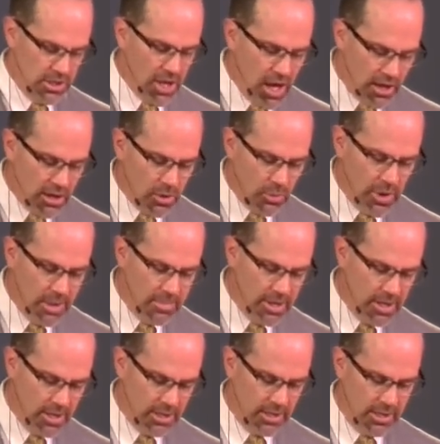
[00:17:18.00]
Younger
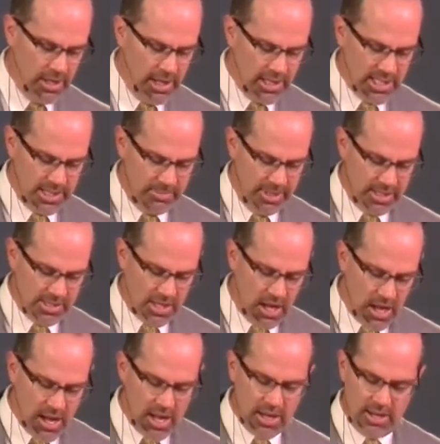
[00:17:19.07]
women need to be
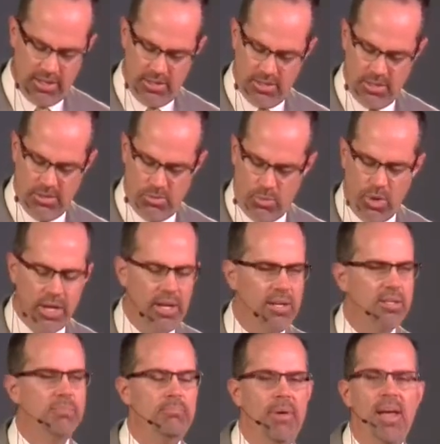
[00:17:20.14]
taught what
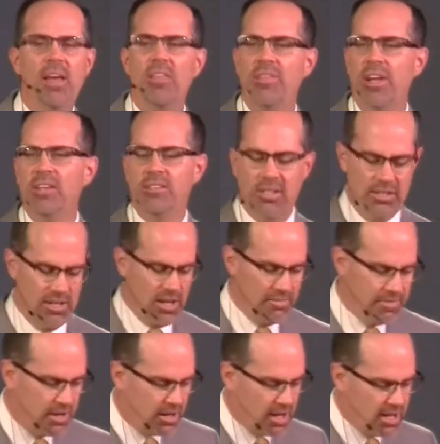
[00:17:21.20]
it is meant then to
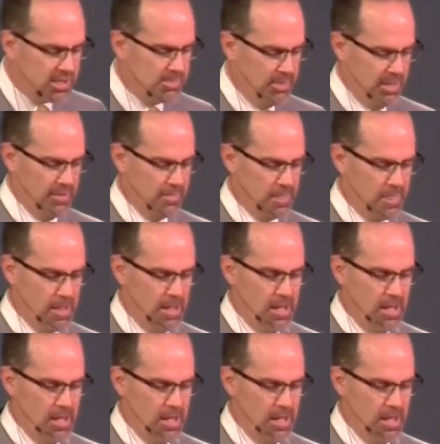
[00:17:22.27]
love your husband.